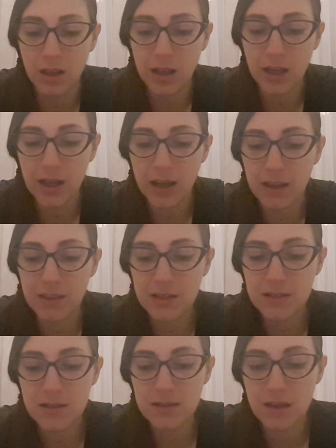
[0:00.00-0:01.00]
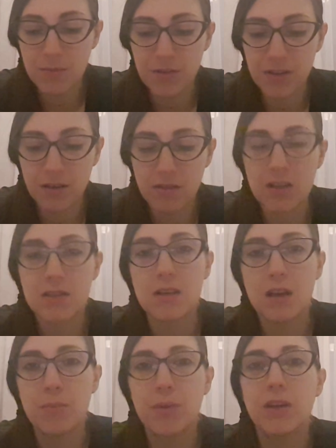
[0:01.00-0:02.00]
This is something that's
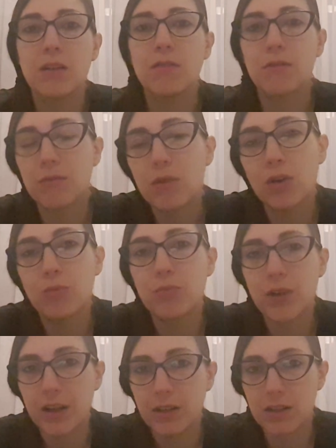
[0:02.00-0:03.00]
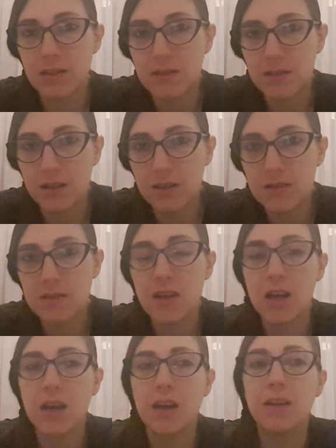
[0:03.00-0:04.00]
happening throughout pregnancies,
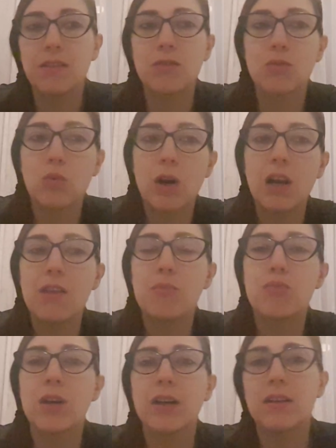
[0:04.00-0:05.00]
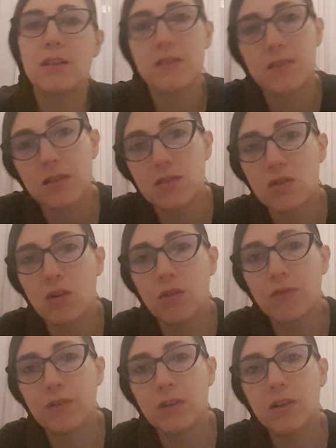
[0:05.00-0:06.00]
and while the pregnancy is
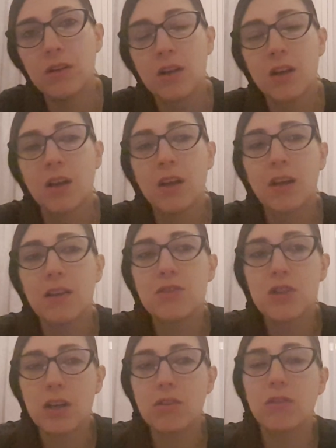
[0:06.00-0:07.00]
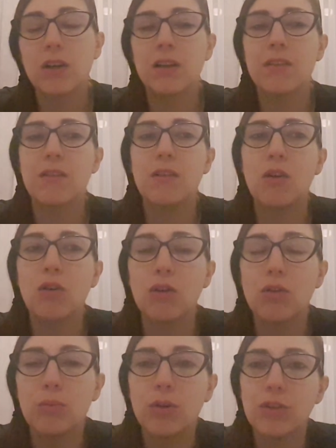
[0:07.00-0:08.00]
over, generally the
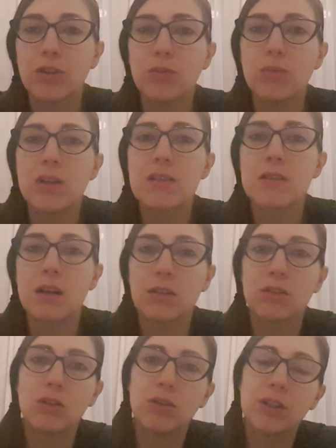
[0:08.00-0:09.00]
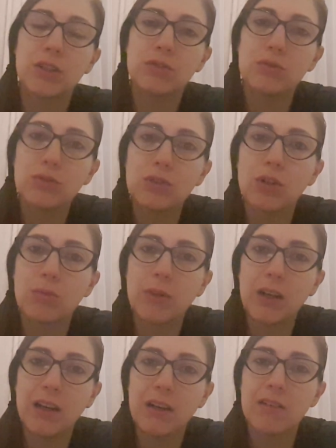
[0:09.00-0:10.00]
whole body will start going to
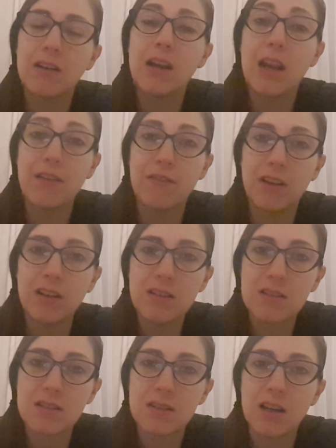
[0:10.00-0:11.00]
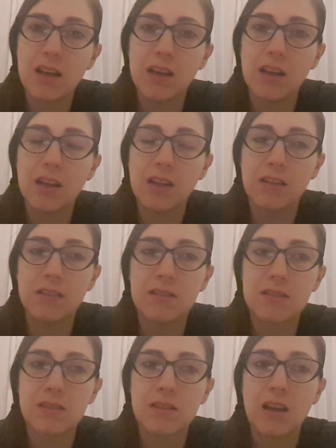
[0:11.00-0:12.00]
normal levels, and
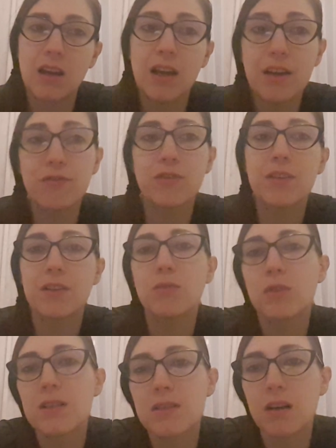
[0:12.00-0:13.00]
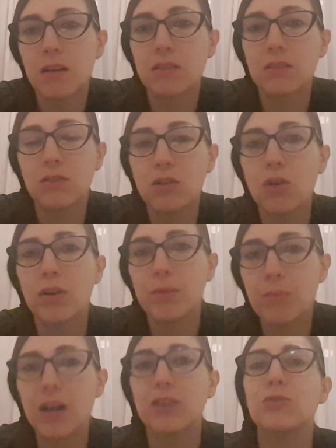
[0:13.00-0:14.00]
everything will start going
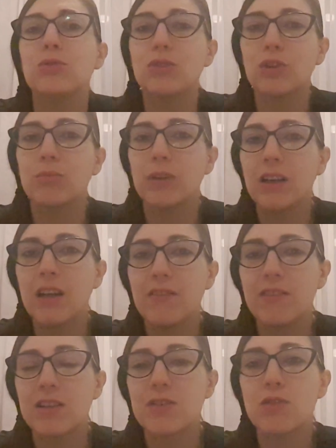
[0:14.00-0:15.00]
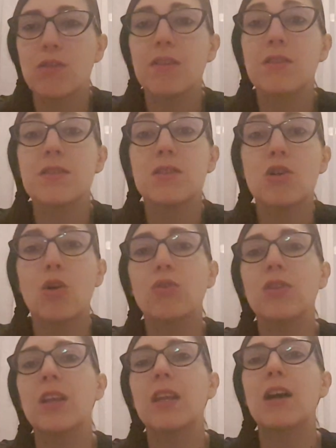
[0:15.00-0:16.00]
back to normal levels, so there is not
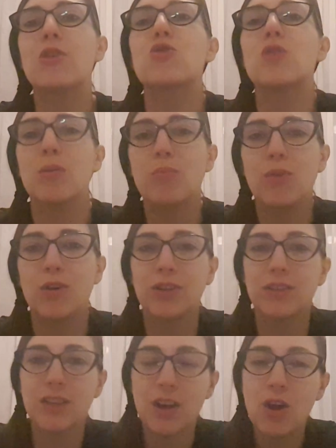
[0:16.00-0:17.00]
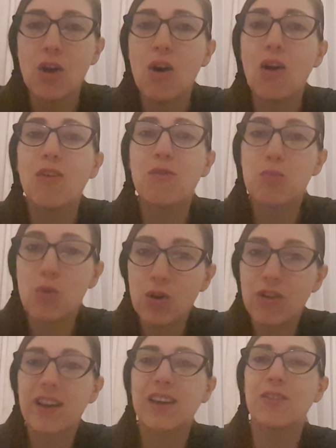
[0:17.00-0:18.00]
an actual point of
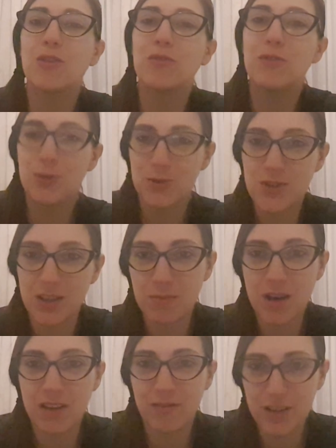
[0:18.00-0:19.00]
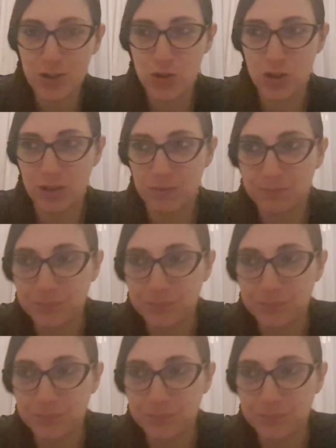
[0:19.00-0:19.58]
worrying of losing my vision.